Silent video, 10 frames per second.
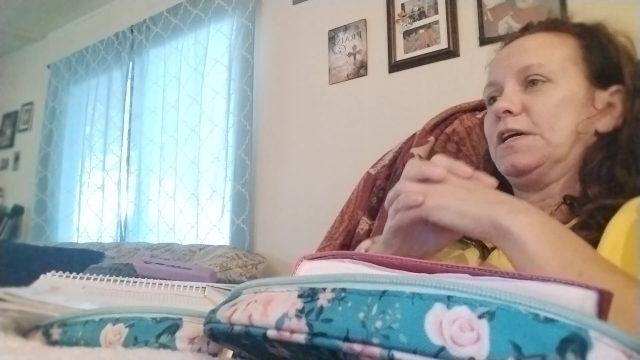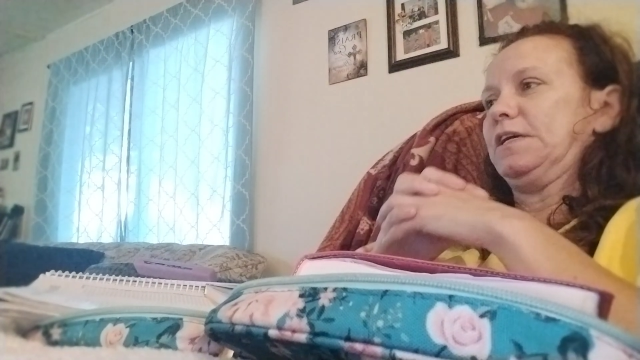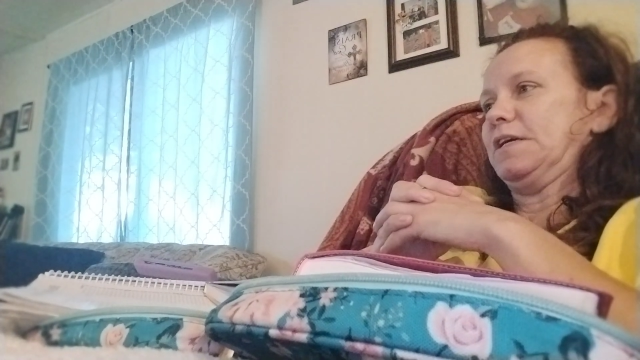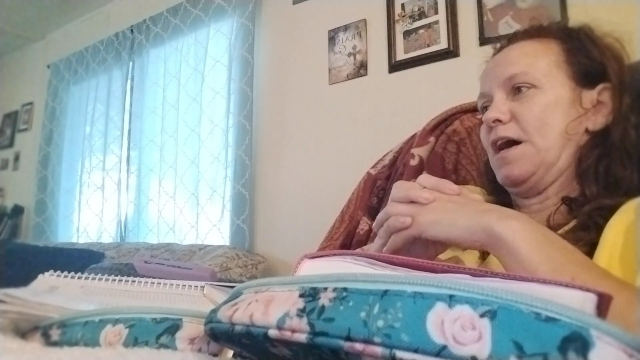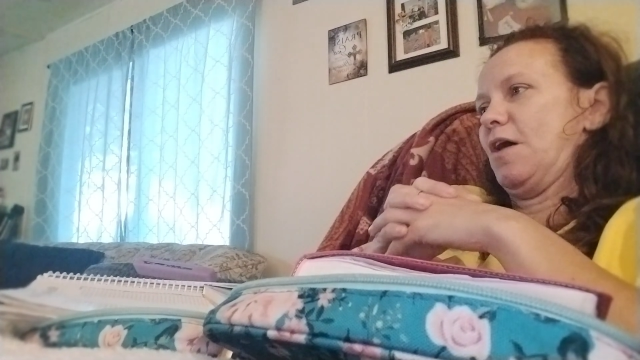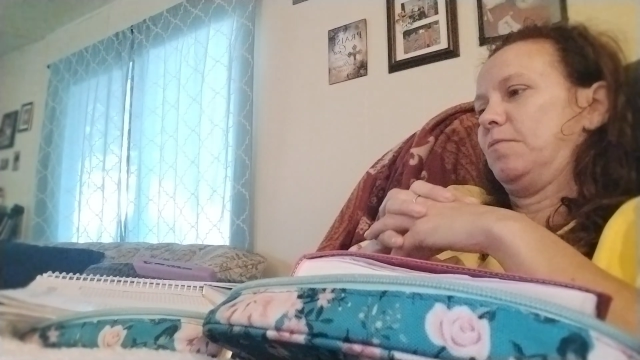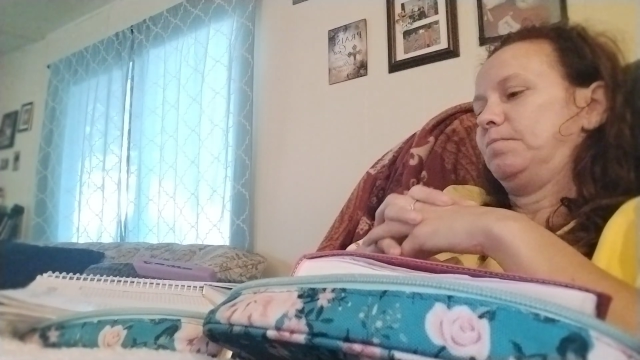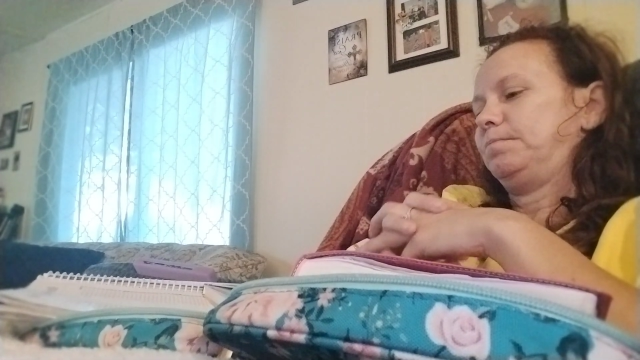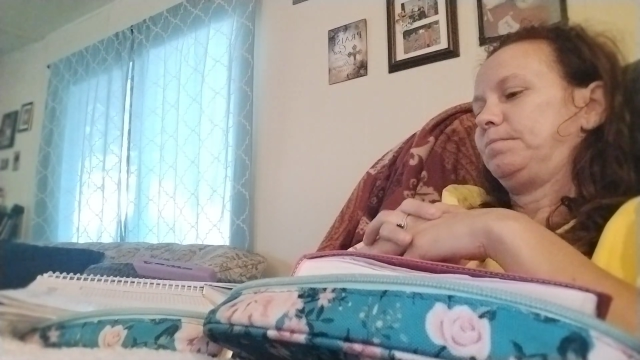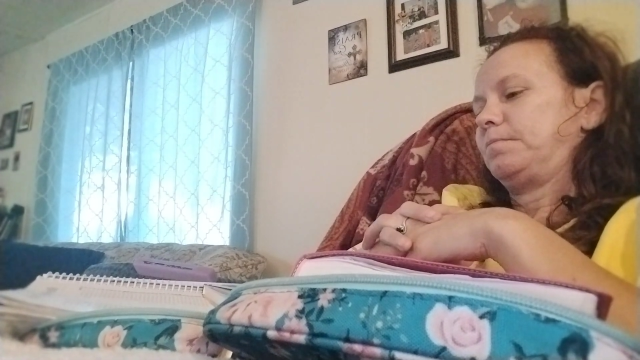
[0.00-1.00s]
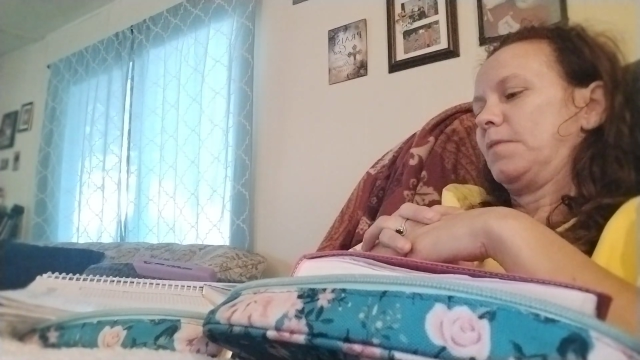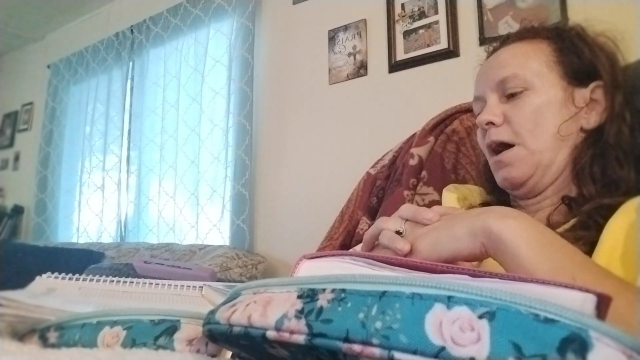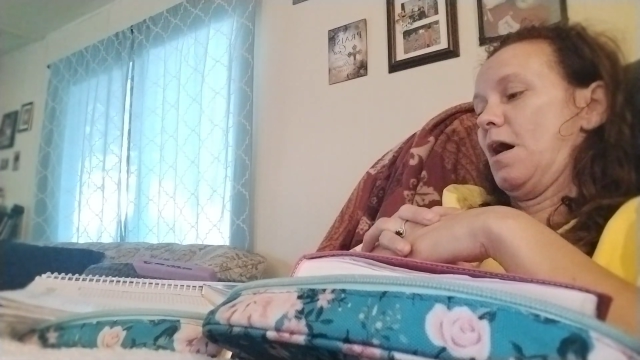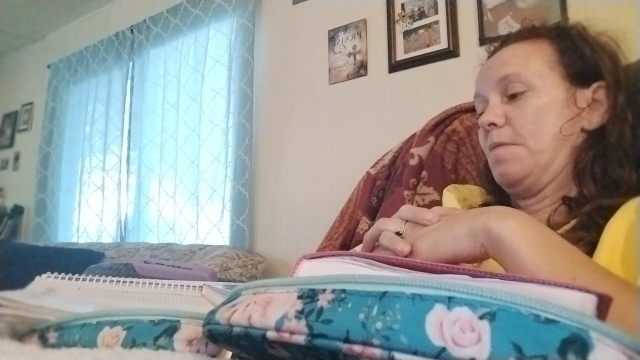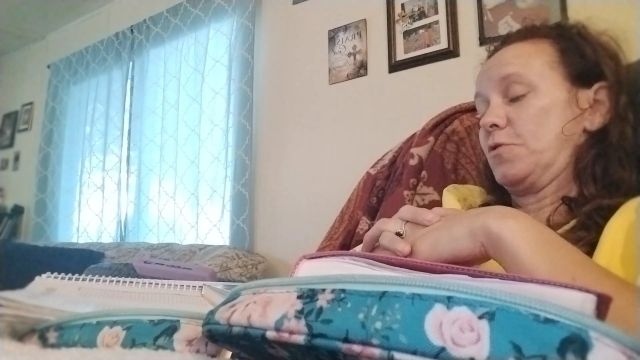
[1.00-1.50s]
you know
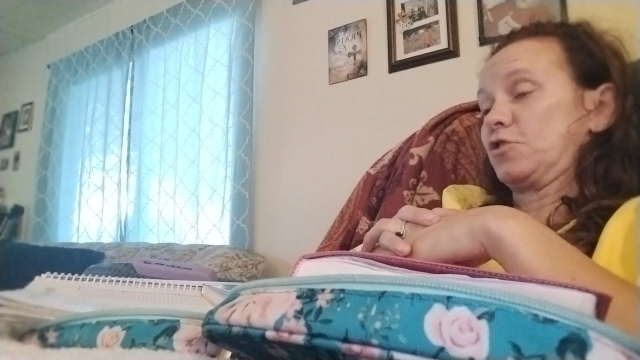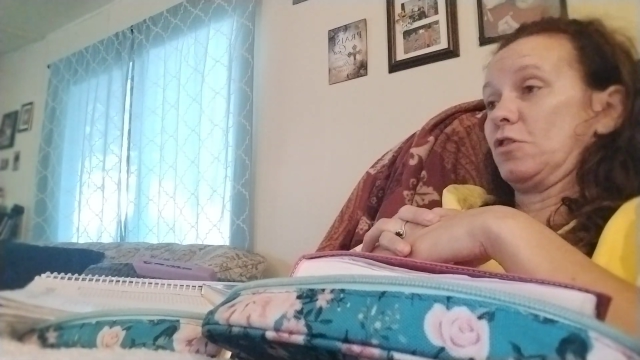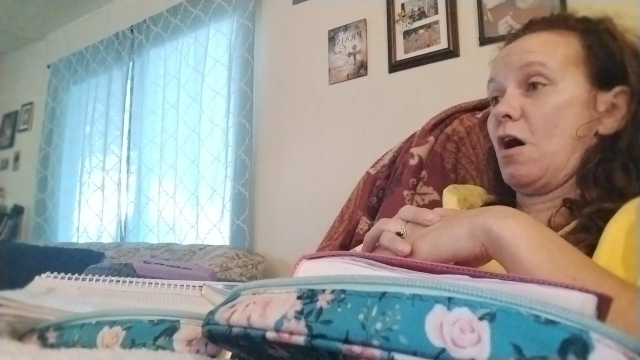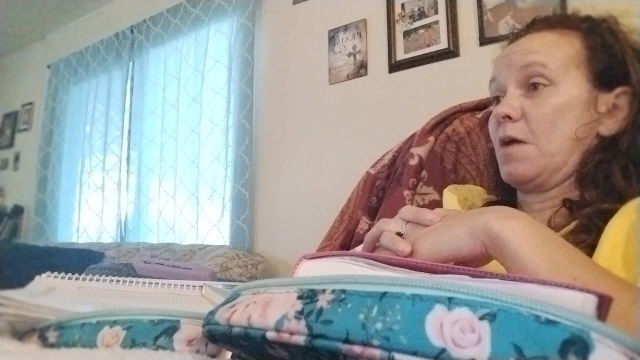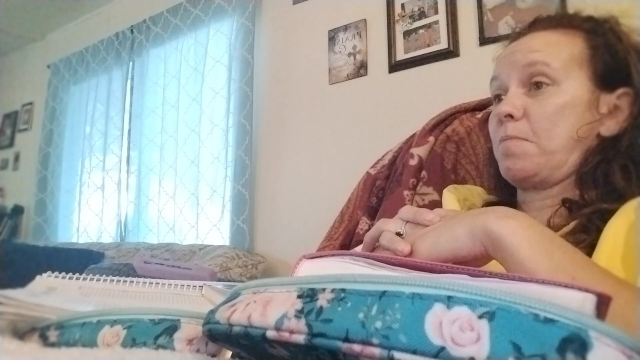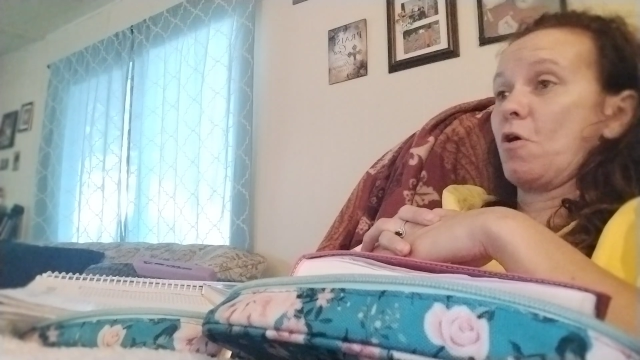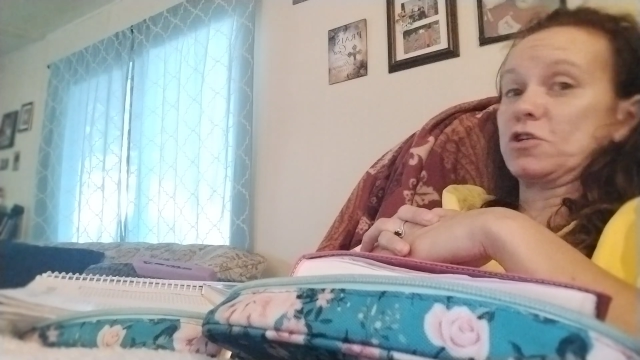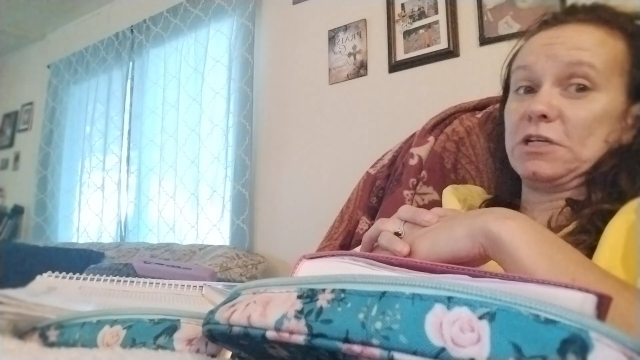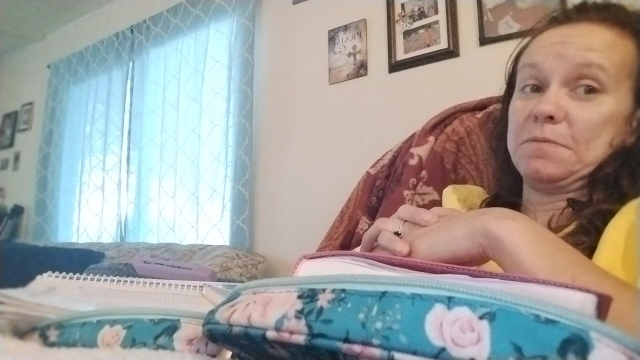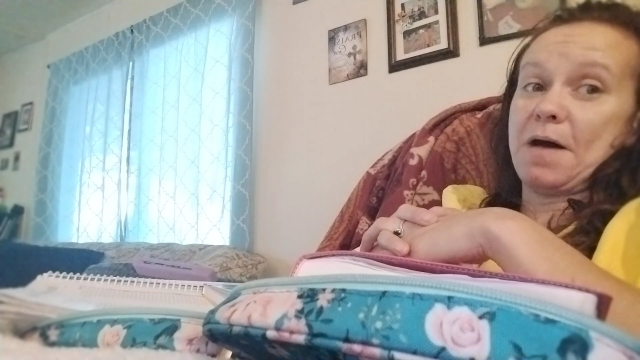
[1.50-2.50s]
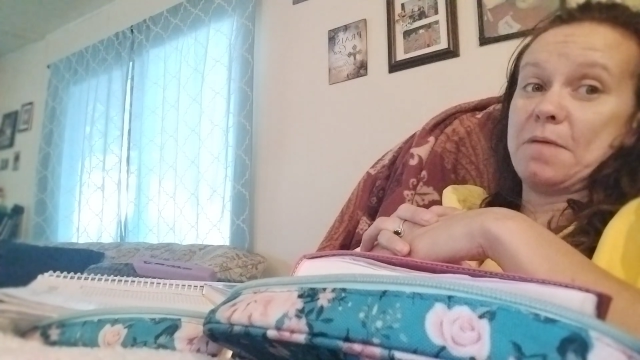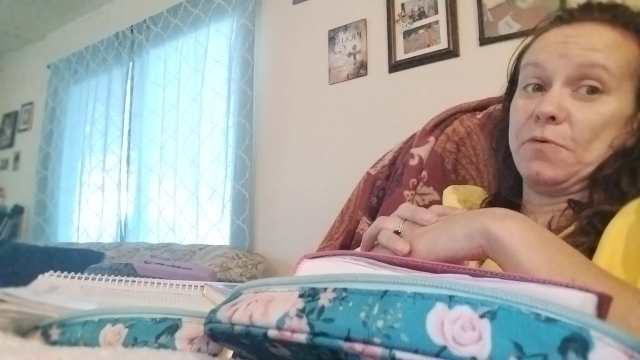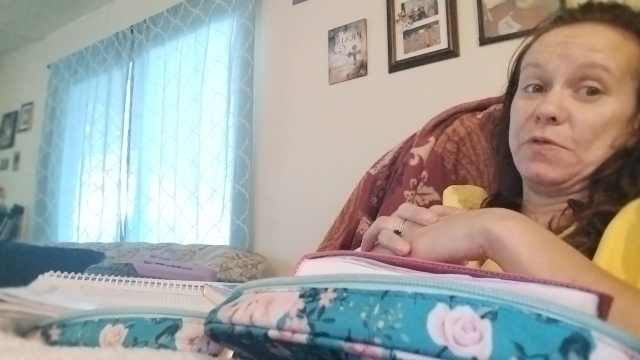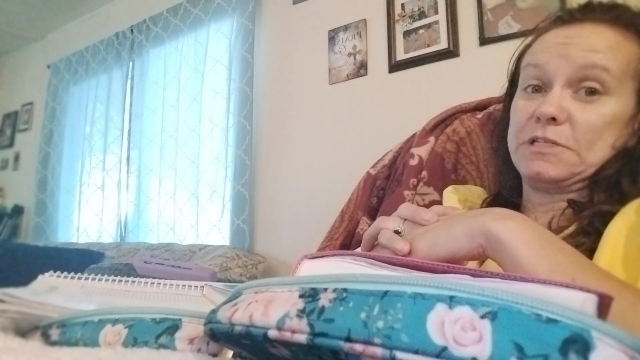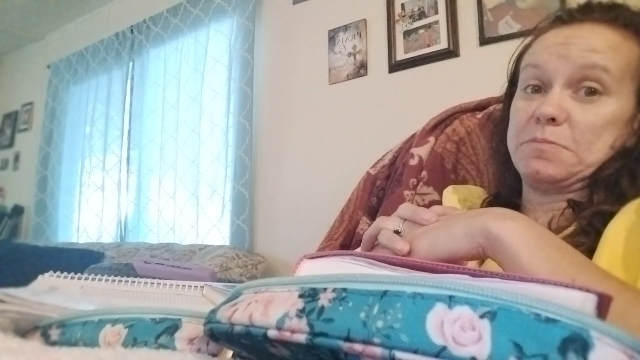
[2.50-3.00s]
um, there's a lot of parts of the
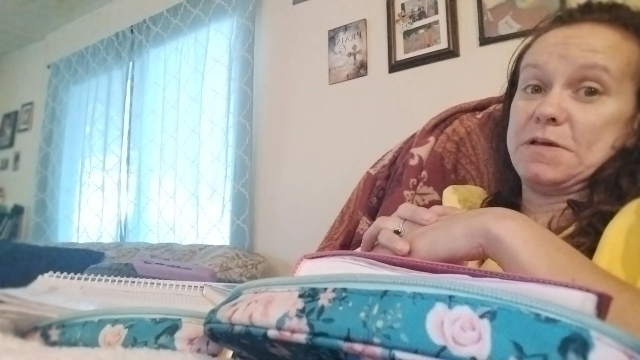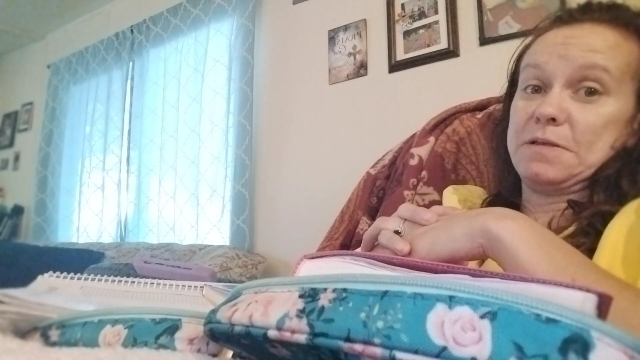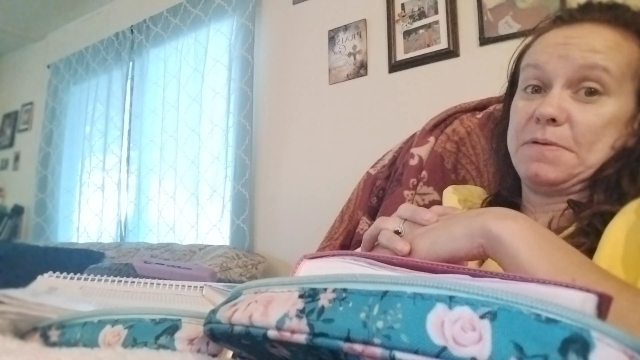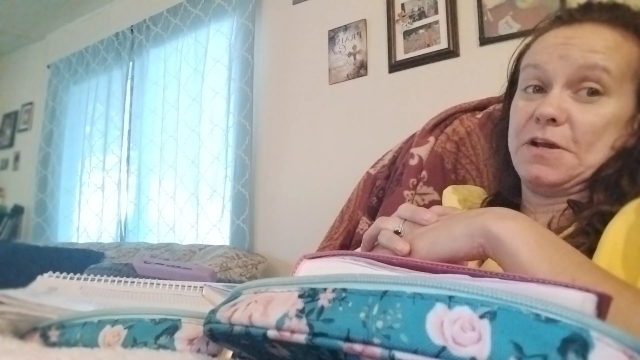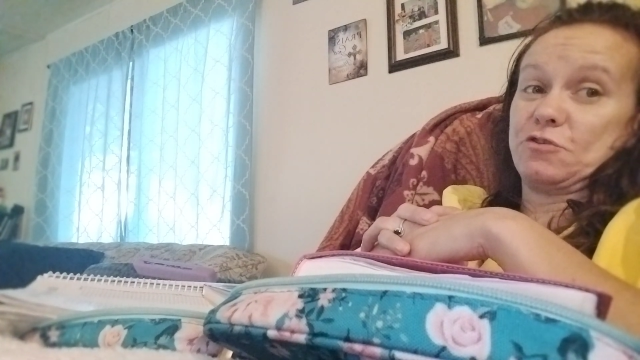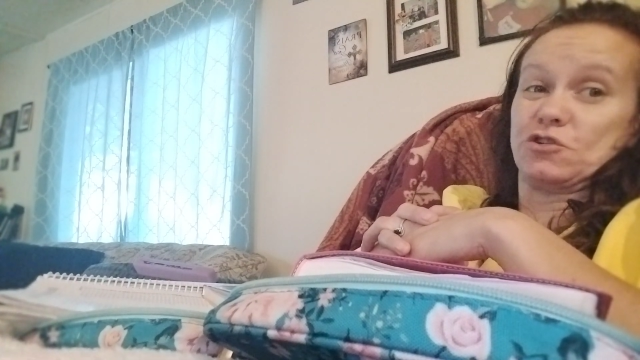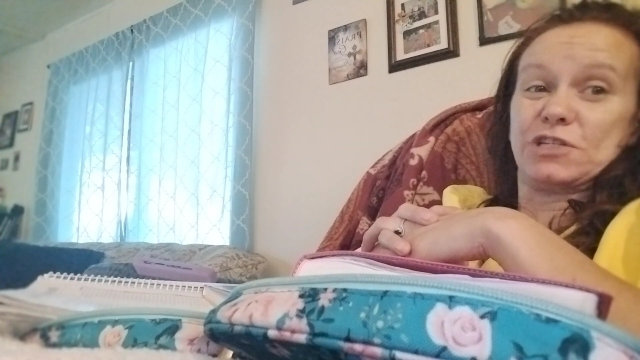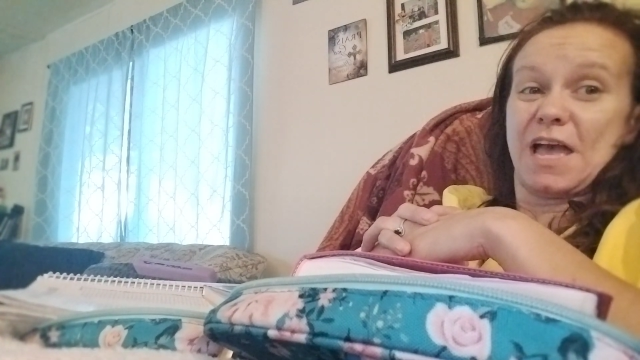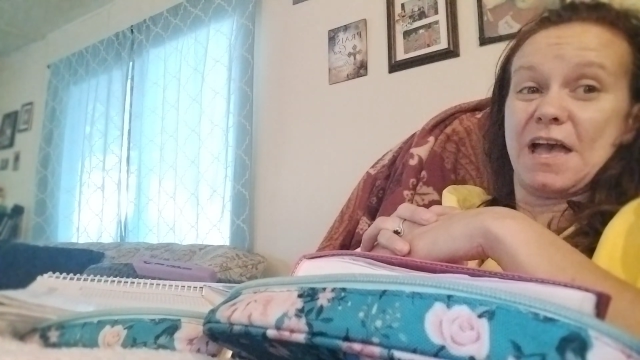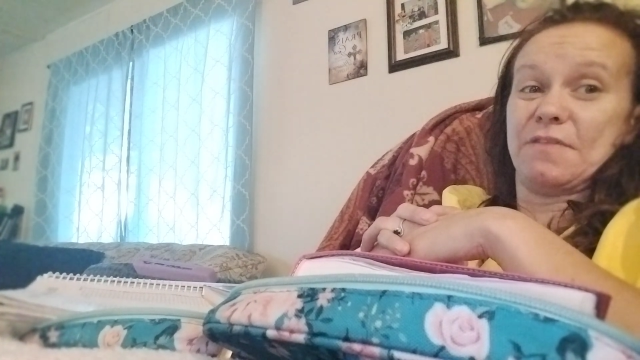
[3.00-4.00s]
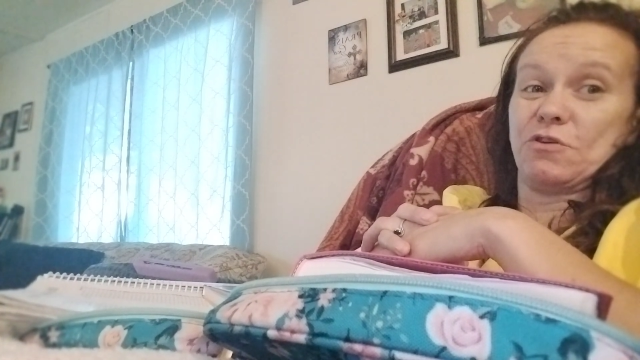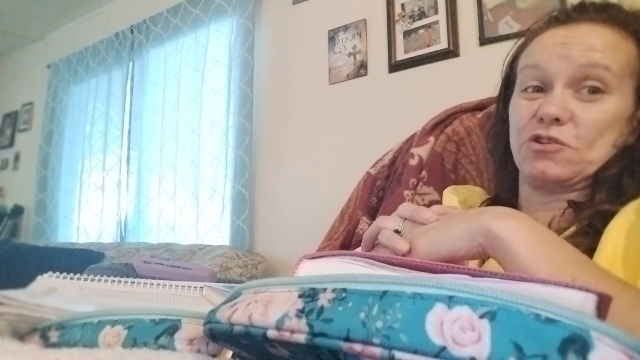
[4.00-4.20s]
Bible that's meant to be understand.